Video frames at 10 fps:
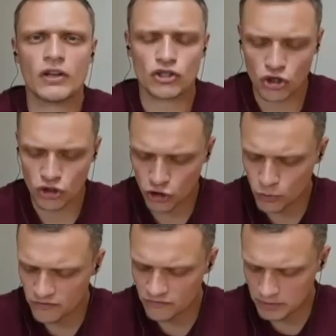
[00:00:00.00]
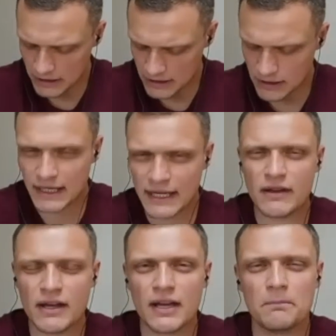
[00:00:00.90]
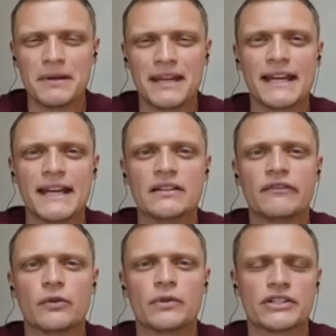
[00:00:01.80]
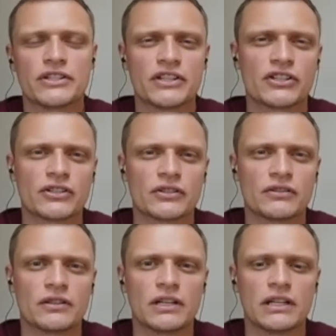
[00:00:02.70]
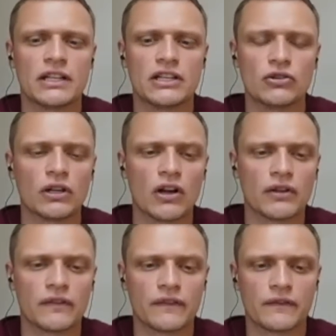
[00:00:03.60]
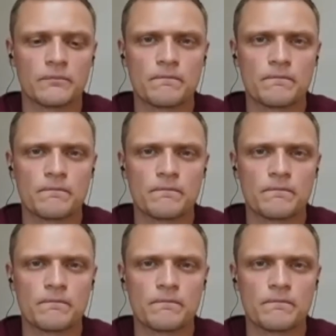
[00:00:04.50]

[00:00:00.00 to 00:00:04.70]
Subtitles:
John, who have been big influences in your life?